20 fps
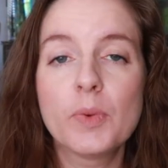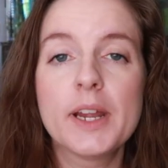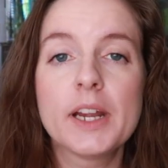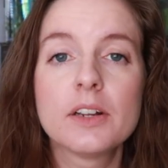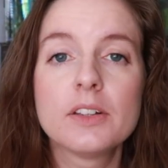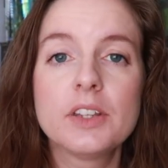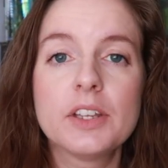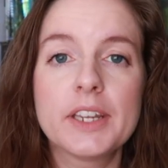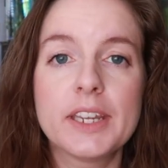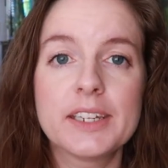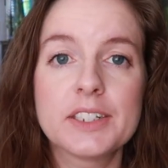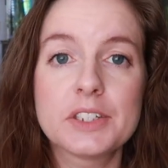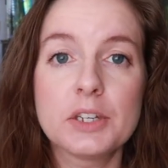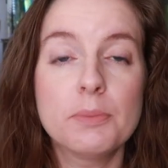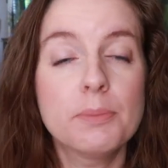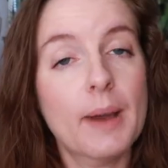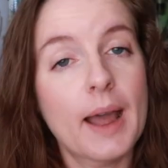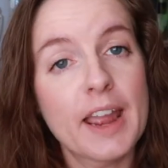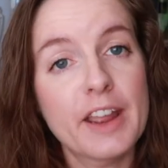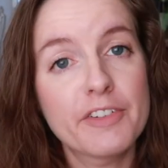We are looking
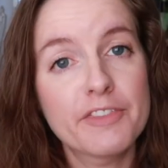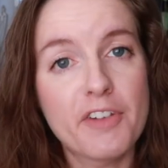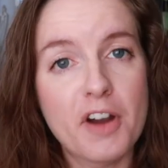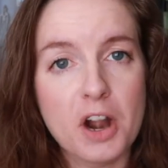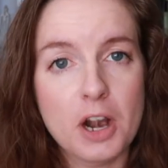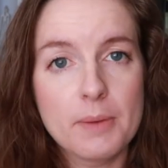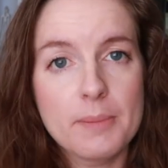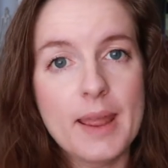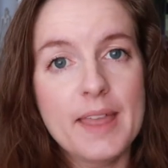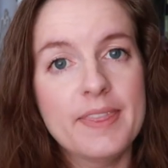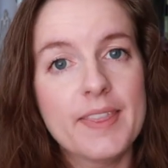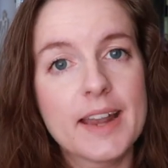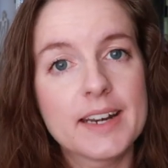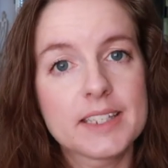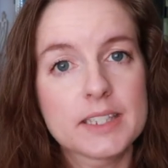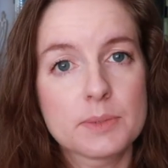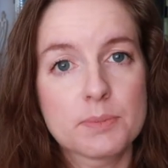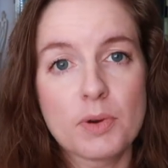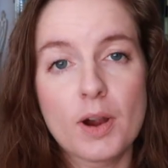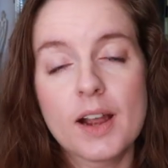to buy a farm, and that
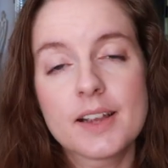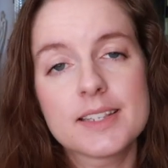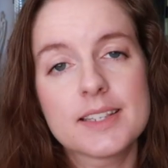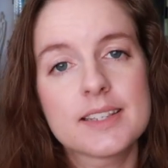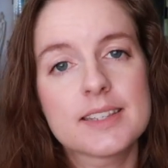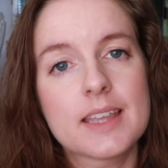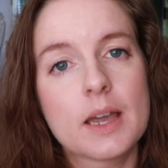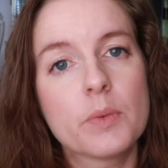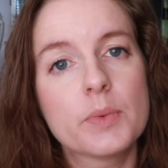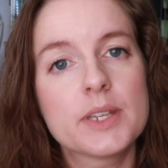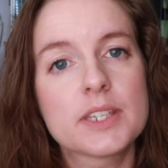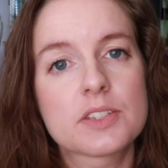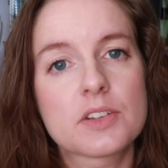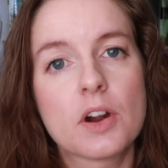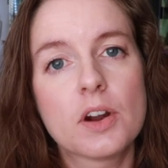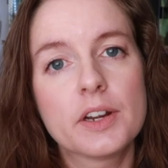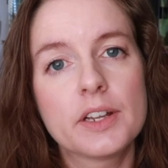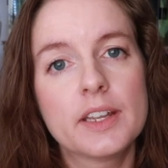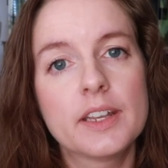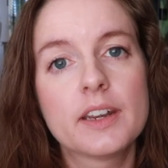is a process that we
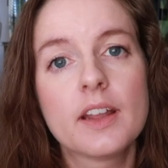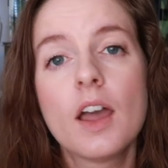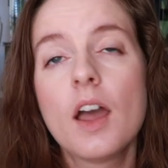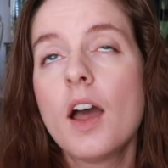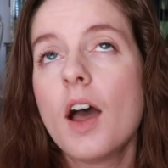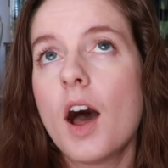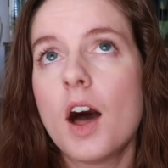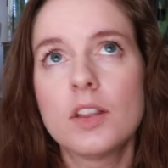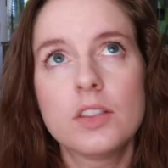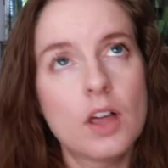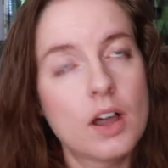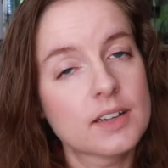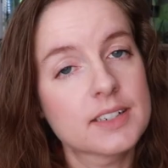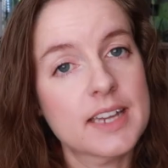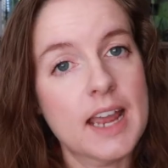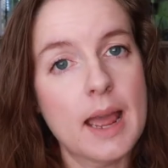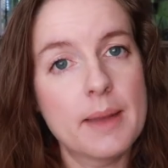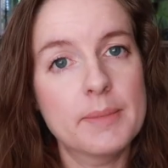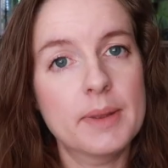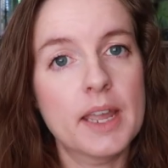started a long
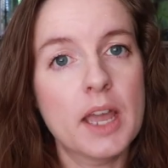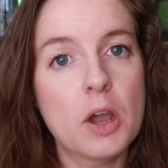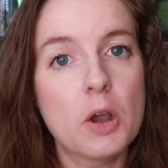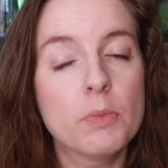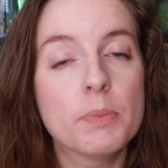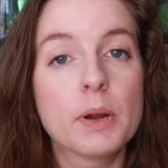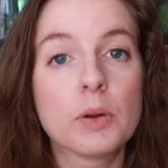time ago,